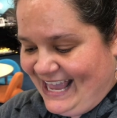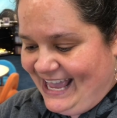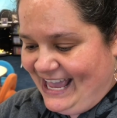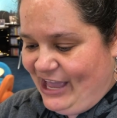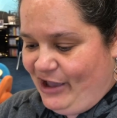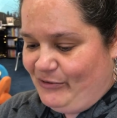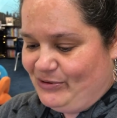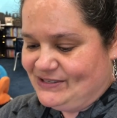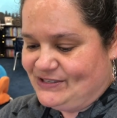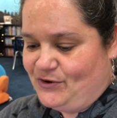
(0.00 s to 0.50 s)

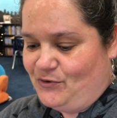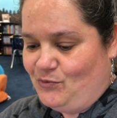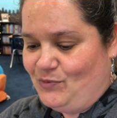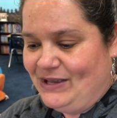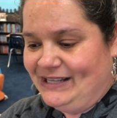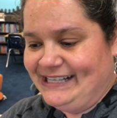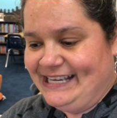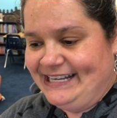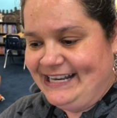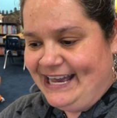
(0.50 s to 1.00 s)
It was a
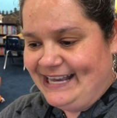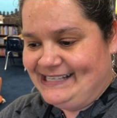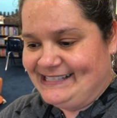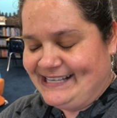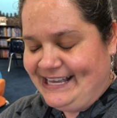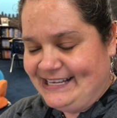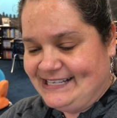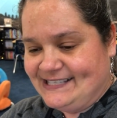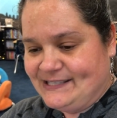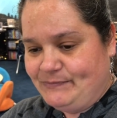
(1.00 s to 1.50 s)
really nice
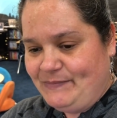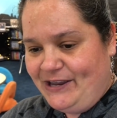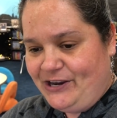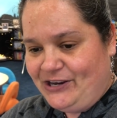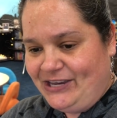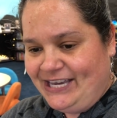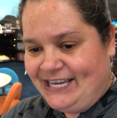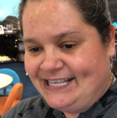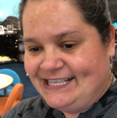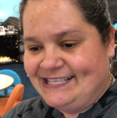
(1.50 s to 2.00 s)

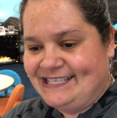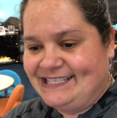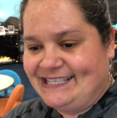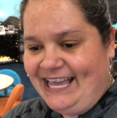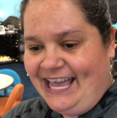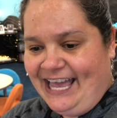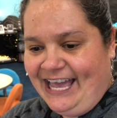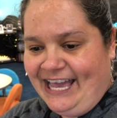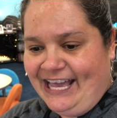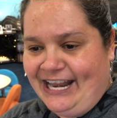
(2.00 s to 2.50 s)
experience
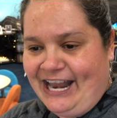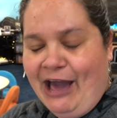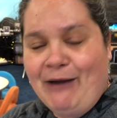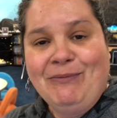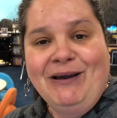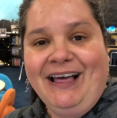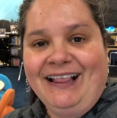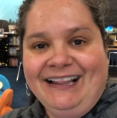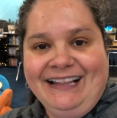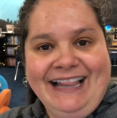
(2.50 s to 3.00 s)
and
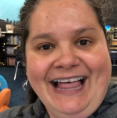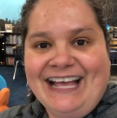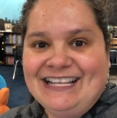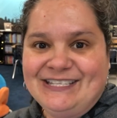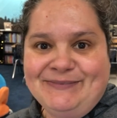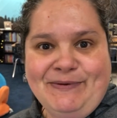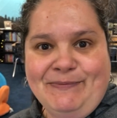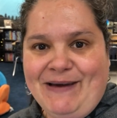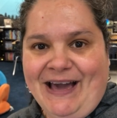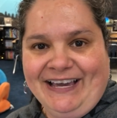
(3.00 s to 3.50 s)
I'm glad
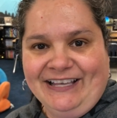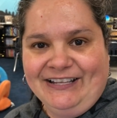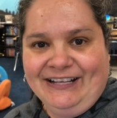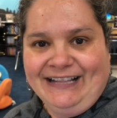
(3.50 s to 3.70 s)
to be back in the